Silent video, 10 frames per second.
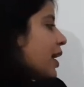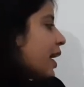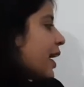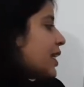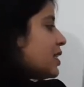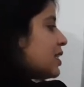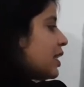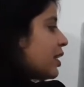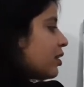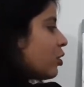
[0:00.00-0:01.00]

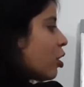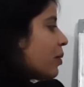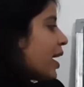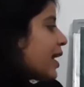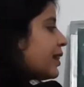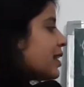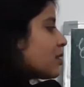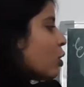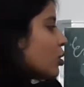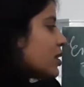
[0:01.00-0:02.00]
18, and this
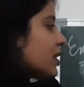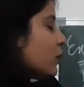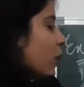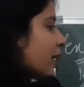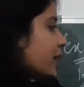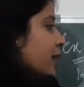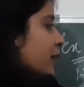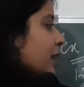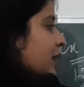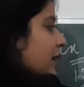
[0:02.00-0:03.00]
goes till what?
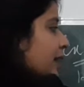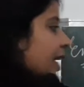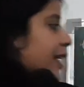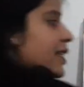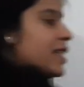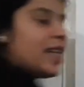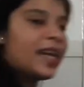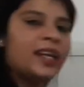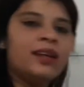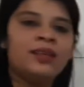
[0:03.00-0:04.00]

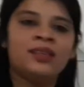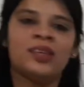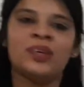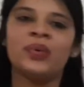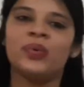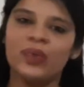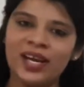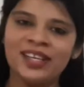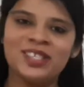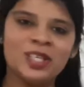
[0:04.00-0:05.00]
99,
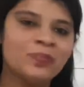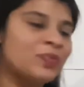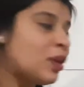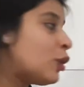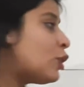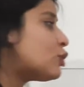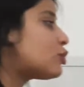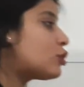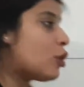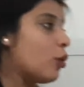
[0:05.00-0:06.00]
right?
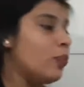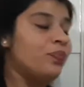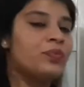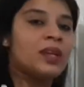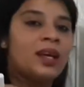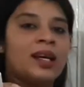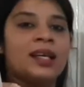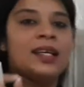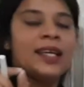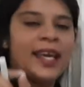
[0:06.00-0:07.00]
So,
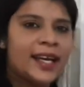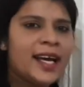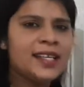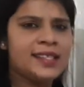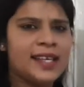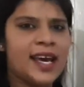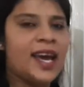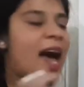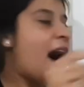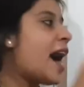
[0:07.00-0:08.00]
can I
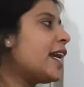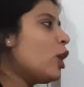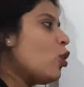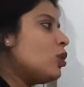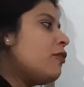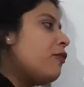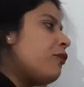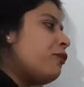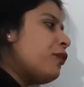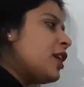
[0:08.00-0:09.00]
say I know the
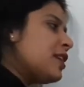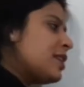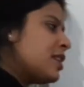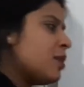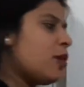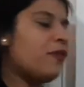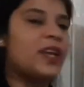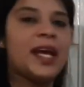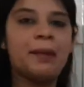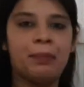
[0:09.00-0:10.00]
first term of
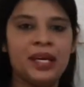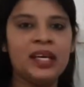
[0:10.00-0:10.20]
an AP,